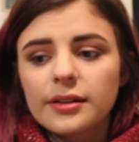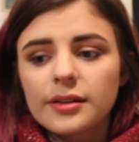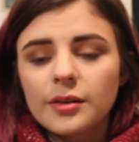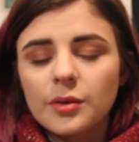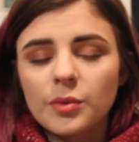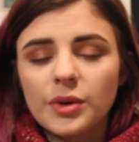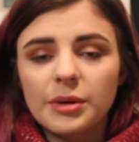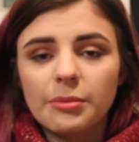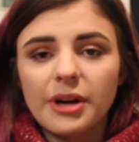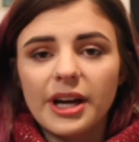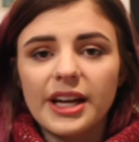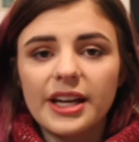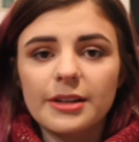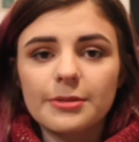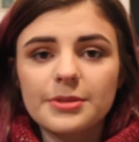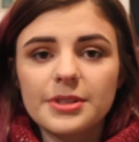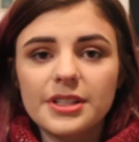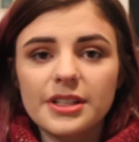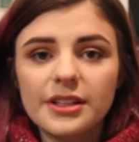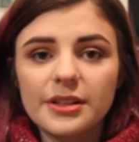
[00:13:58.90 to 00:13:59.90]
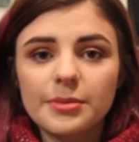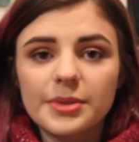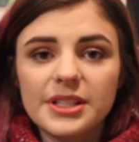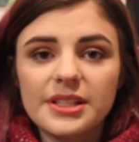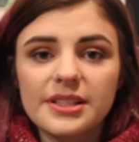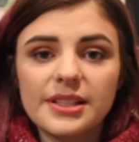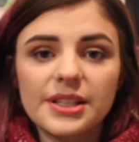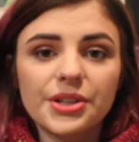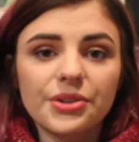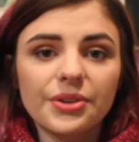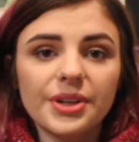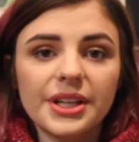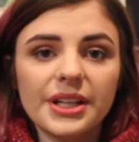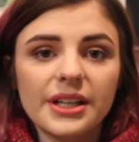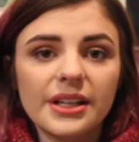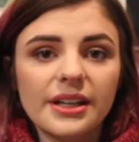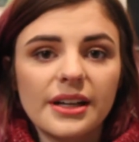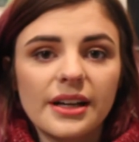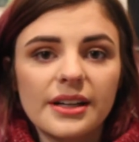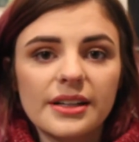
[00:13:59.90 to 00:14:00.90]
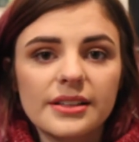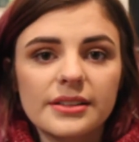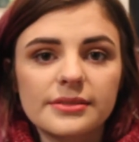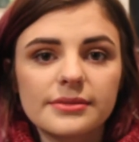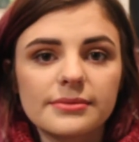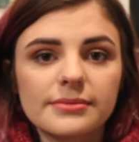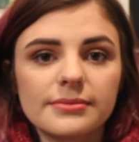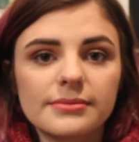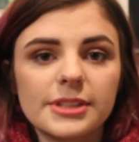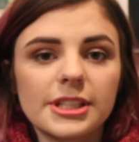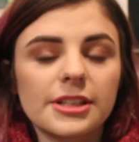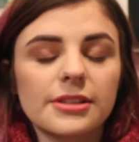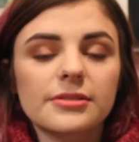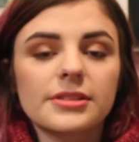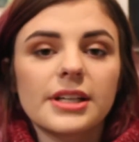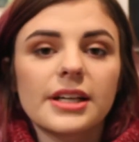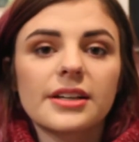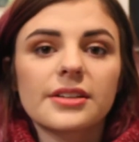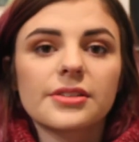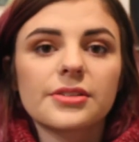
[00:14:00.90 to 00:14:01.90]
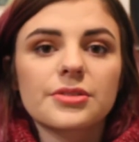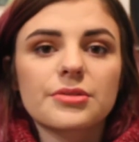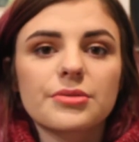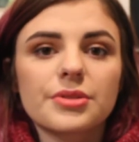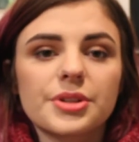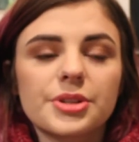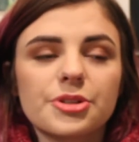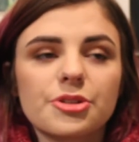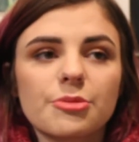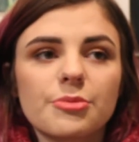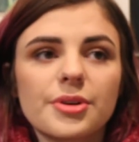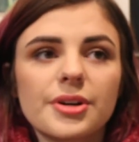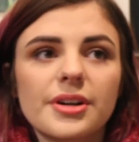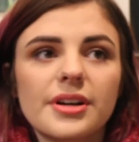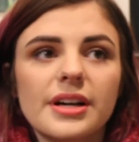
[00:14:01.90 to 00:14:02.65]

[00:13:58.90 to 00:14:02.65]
when Signorina got diagnosed with a tumor,